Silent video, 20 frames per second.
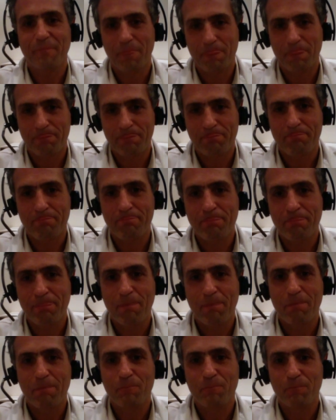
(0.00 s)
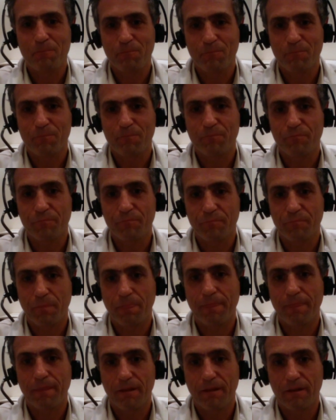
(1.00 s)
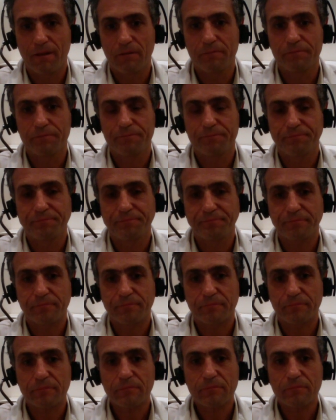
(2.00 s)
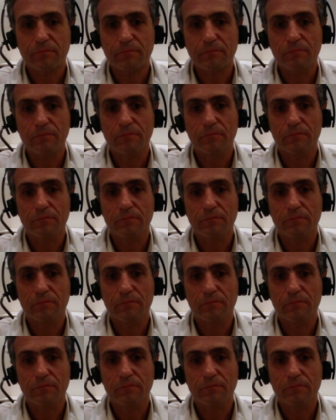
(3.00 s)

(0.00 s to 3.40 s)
So is that something that you find through recapitulation?